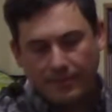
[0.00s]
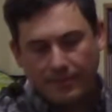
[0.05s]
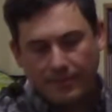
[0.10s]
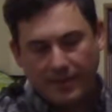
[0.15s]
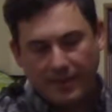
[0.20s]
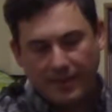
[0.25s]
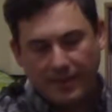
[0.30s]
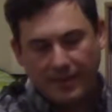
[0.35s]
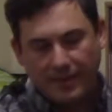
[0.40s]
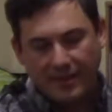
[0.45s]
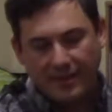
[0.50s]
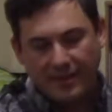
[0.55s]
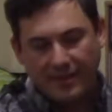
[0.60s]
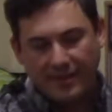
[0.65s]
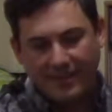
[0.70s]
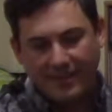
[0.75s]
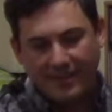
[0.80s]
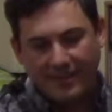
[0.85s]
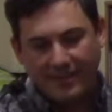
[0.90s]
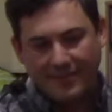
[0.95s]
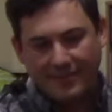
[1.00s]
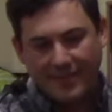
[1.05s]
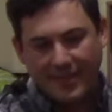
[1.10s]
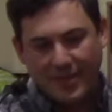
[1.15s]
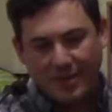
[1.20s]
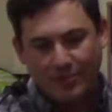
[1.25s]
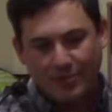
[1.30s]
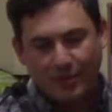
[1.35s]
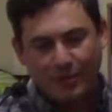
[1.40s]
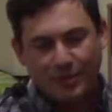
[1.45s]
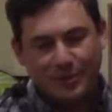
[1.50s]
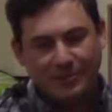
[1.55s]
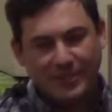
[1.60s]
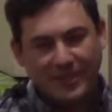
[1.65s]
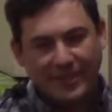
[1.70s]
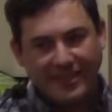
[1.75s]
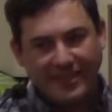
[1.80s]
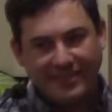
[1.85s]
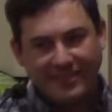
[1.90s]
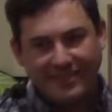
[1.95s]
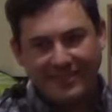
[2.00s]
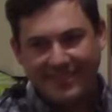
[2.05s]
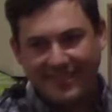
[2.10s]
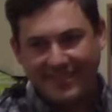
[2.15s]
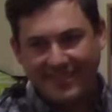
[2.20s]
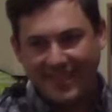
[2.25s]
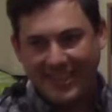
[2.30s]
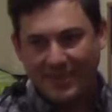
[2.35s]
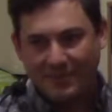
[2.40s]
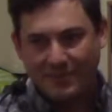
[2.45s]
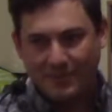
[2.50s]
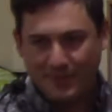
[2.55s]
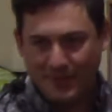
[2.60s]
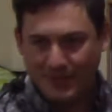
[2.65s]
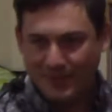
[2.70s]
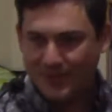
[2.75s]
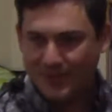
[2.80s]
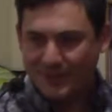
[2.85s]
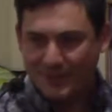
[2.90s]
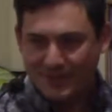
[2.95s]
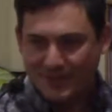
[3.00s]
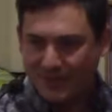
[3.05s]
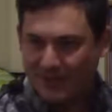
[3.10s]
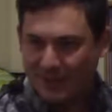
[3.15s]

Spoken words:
they approach me and they have questions,